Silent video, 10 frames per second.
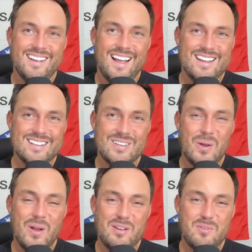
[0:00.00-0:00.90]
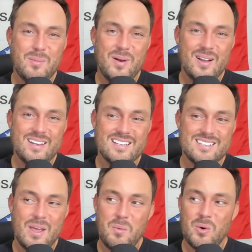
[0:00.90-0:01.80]
I get the go-ahead from the podcast
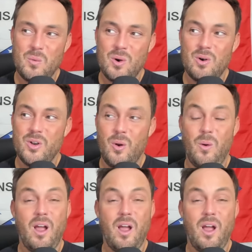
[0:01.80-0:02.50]
network where, you know,